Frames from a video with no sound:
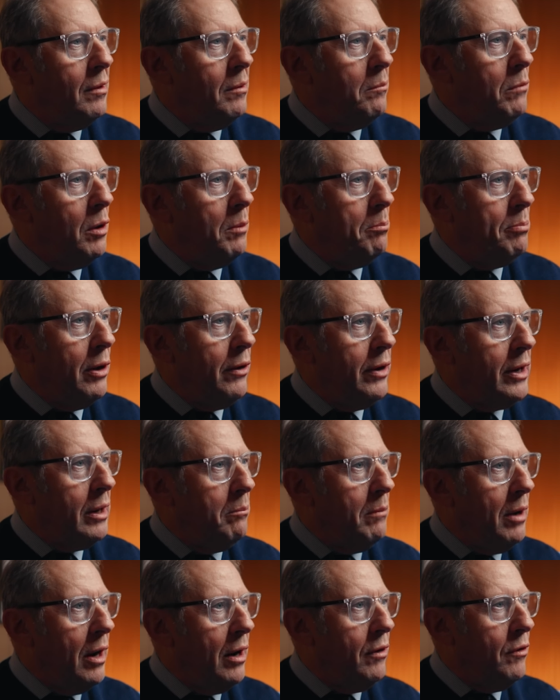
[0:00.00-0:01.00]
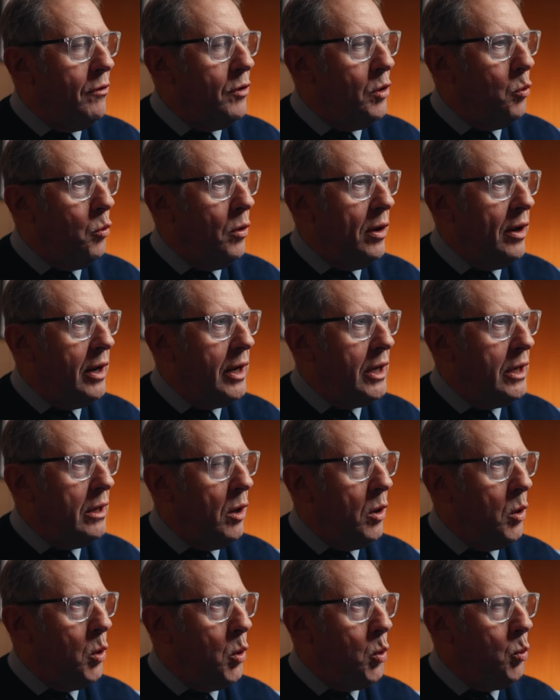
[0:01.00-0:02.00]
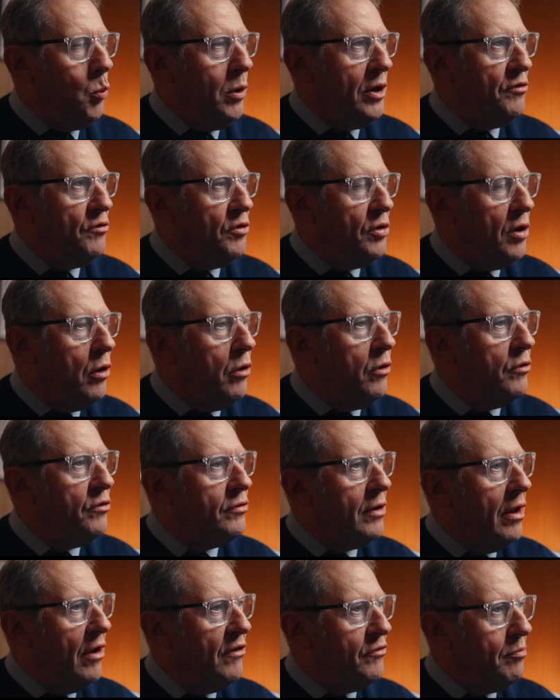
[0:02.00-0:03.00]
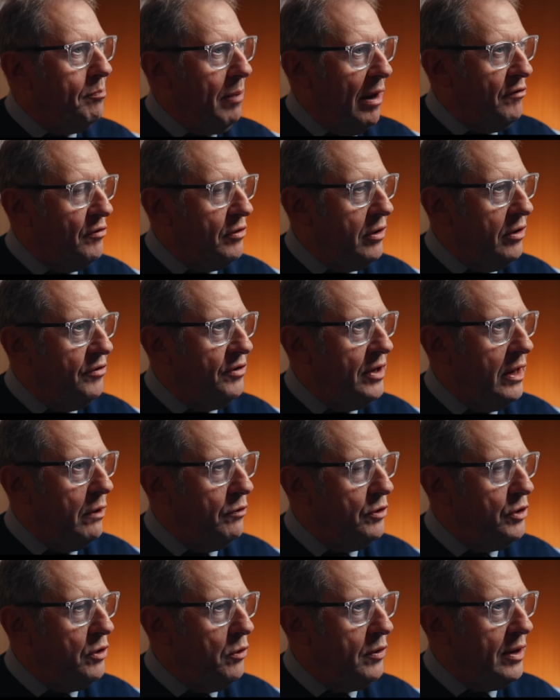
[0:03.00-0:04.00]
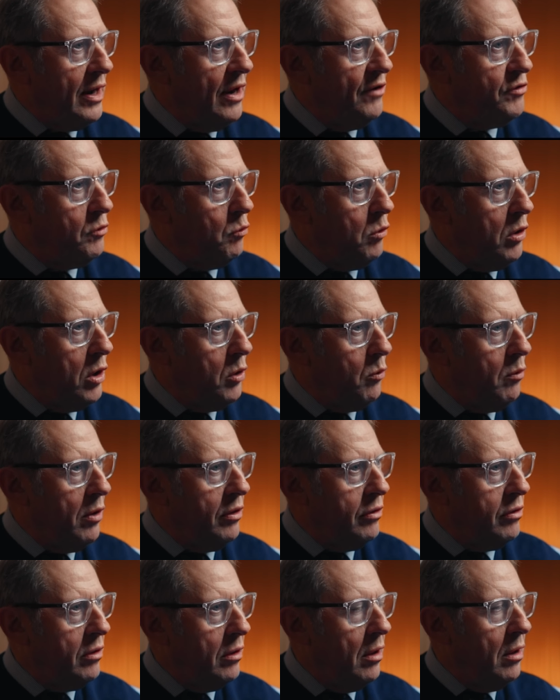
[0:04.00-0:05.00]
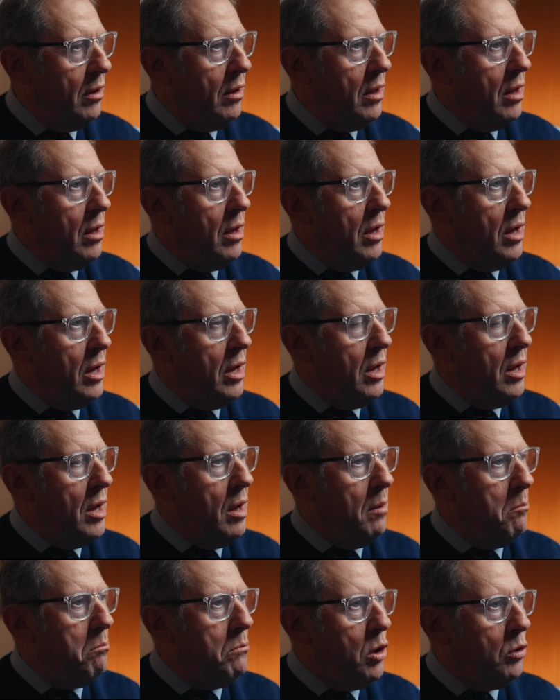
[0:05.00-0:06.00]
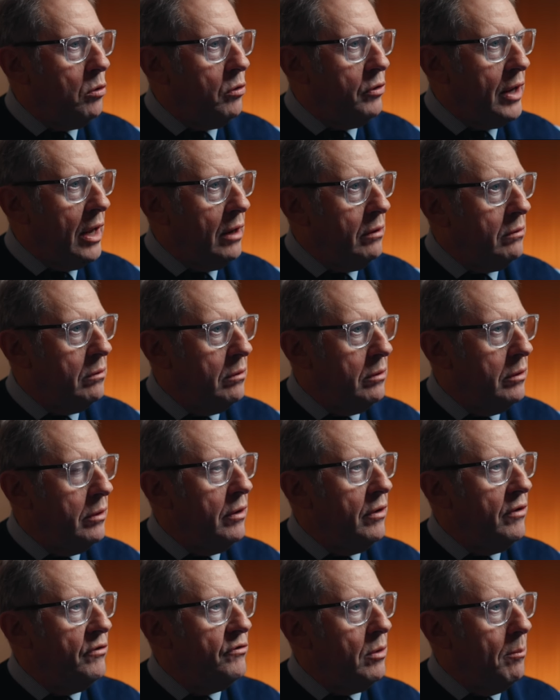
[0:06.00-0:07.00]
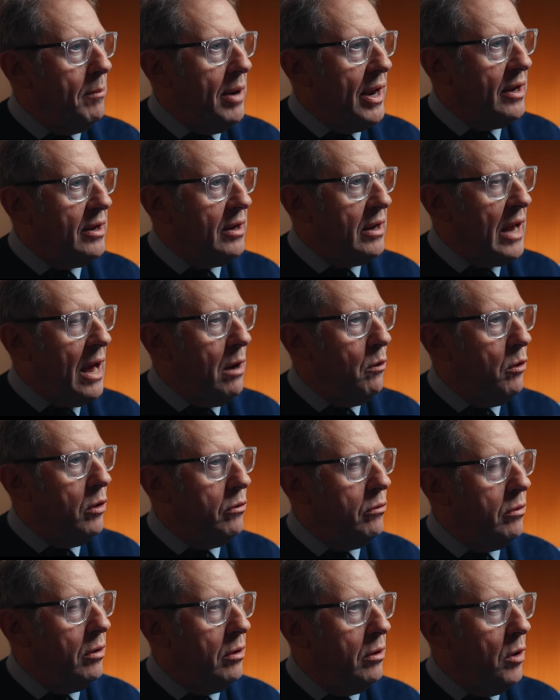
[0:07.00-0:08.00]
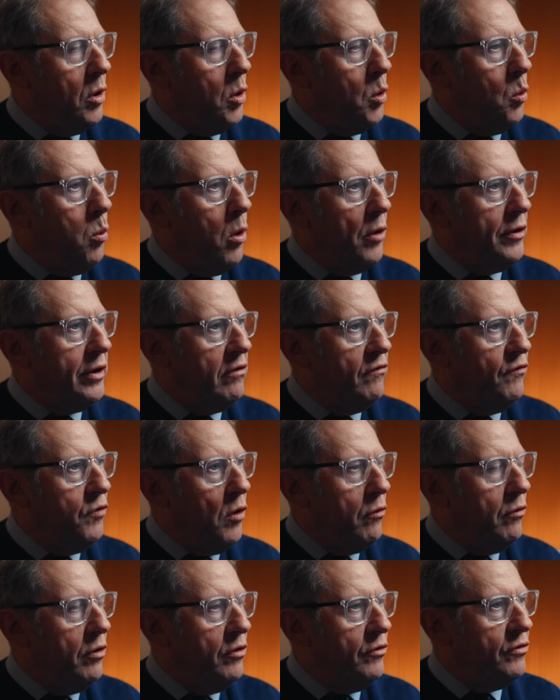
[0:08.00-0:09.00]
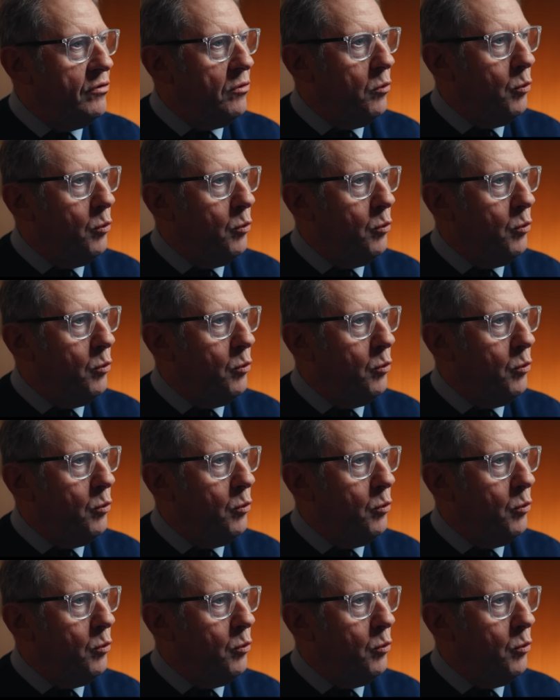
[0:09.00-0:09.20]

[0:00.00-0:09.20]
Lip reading: but bearing in mind that we chose a specialist here in the UK to work with, a moulder, to make our wadding for us.